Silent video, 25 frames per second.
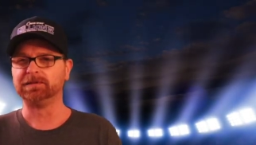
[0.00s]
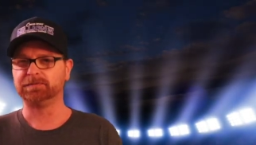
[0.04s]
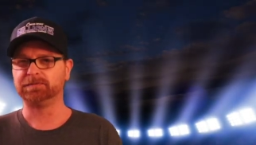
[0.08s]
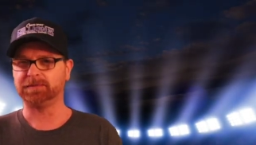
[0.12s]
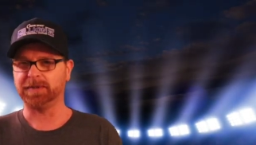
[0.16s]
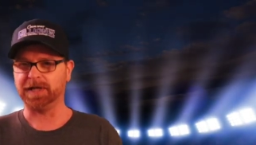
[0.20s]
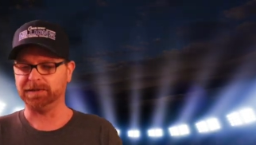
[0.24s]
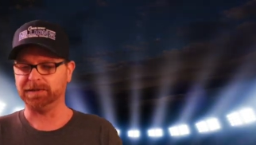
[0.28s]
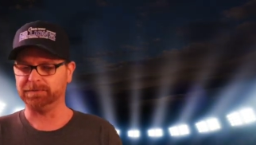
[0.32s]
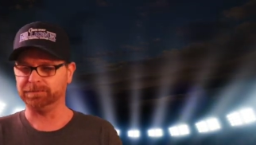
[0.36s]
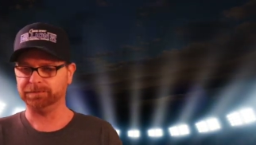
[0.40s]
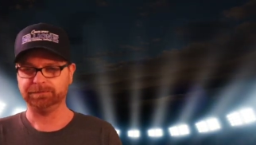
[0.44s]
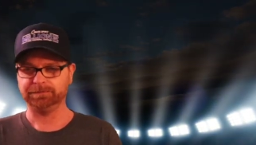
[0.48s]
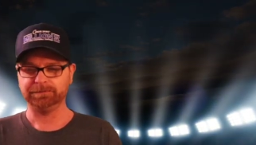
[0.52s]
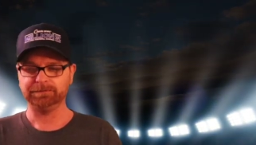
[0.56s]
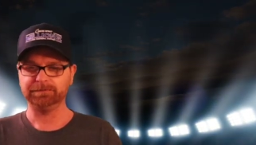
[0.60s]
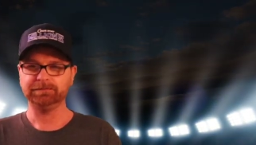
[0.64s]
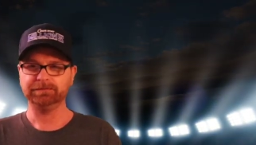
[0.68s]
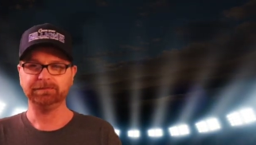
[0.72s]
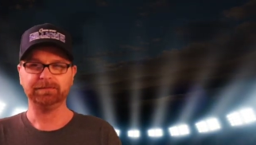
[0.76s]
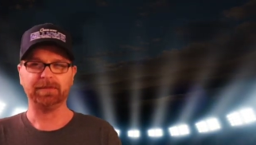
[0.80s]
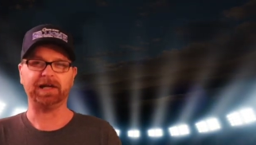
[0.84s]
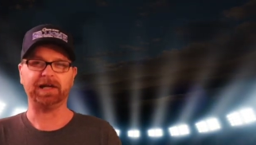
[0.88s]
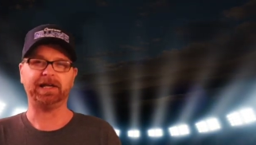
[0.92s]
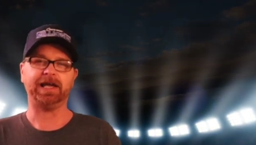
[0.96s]
But
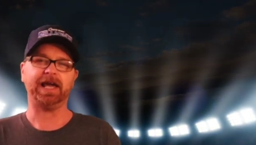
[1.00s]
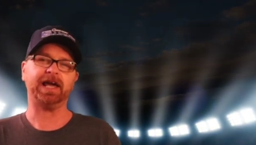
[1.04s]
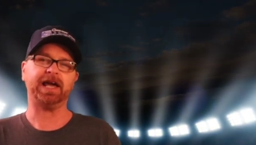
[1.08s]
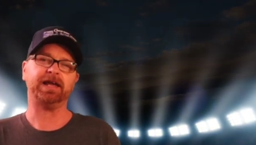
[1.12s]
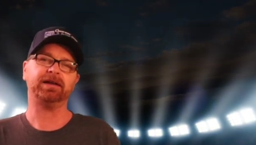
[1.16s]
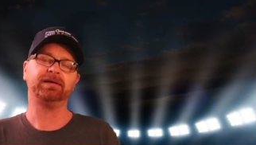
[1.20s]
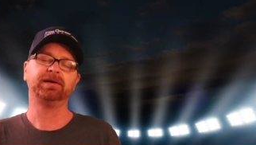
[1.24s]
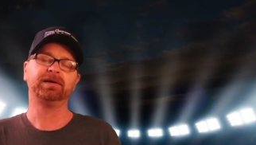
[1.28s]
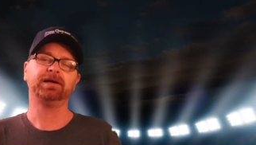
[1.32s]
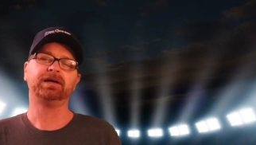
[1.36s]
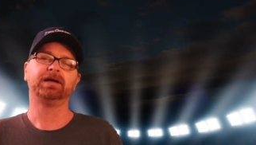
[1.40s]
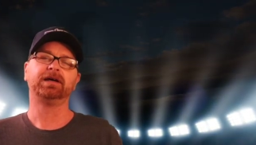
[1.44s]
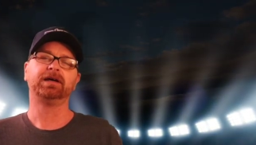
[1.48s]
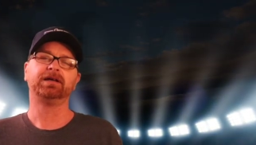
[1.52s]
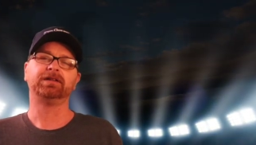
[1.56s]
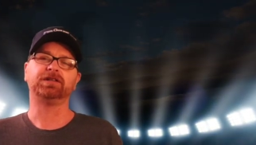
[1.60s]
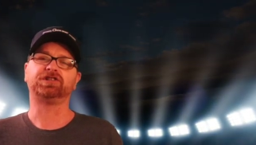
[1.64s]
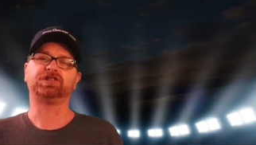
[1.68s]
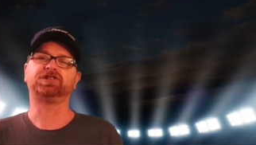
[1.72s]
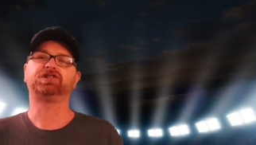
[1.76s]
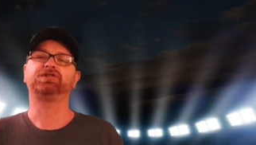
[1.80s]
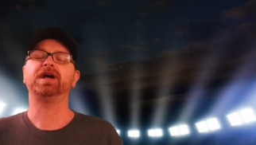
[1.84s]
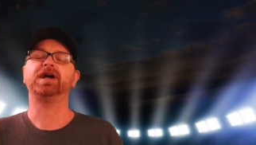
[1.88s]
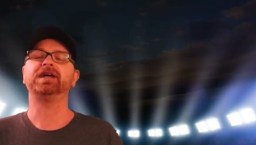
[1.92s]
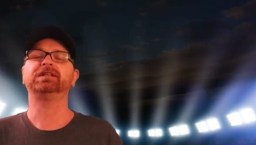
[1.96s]
again, the
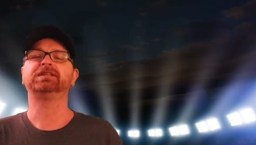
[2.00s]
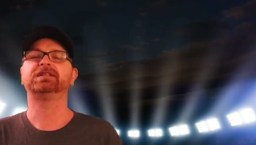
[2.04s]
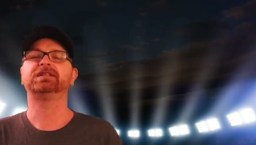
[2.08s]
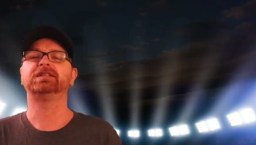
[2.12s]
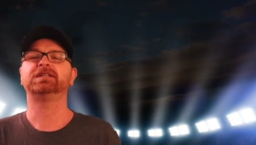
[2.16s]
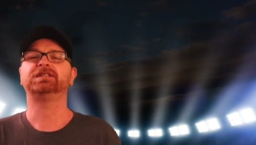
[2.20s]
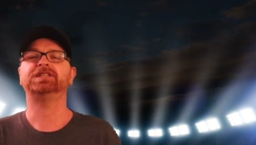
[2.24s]
strength of the